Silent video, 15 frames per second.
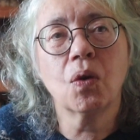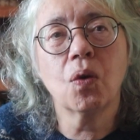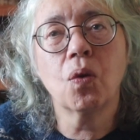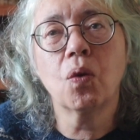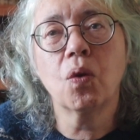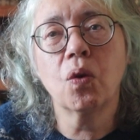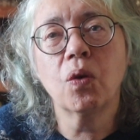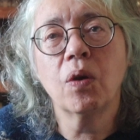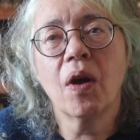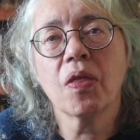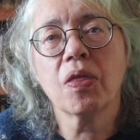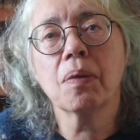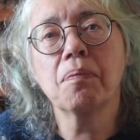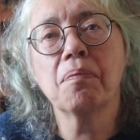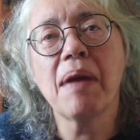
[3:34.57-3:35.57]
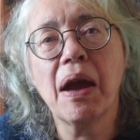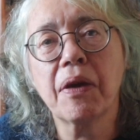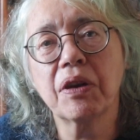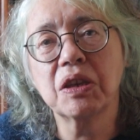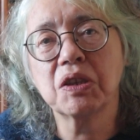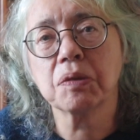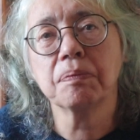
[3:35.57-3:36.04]
Or the
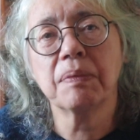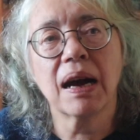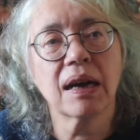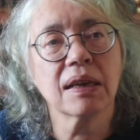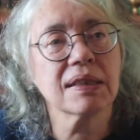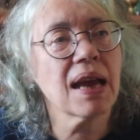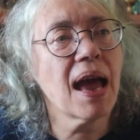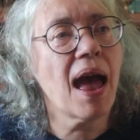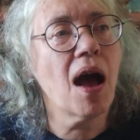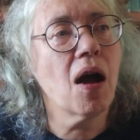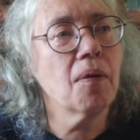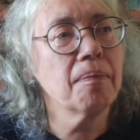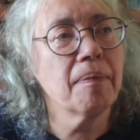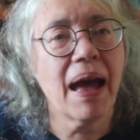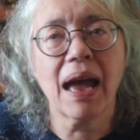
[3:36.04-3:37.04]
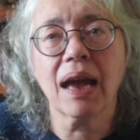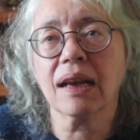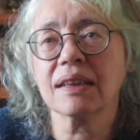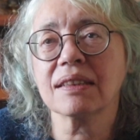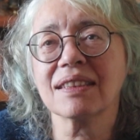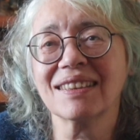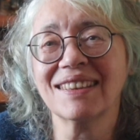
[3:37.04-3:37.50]
marriage mart,
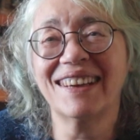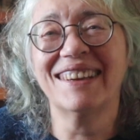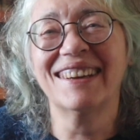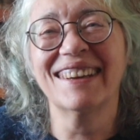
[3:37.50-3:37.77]
Almax.